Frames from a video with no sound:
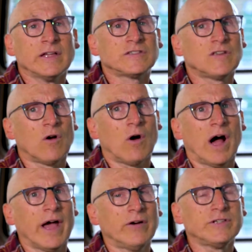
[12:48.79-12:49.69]
So
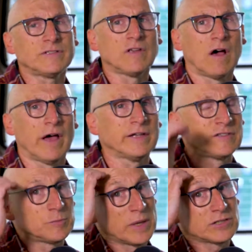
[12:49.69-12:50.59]
I always saw, as
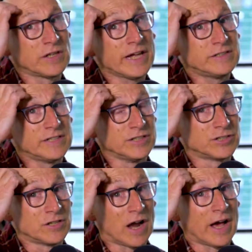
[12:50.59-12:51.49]
a special ed
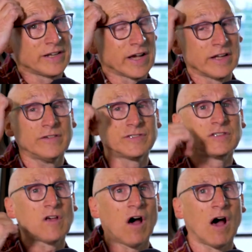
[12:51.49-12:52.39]
teacher, I kind of
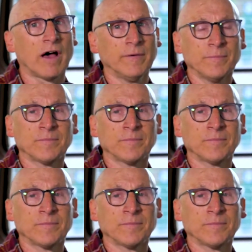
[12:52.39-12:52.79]
saw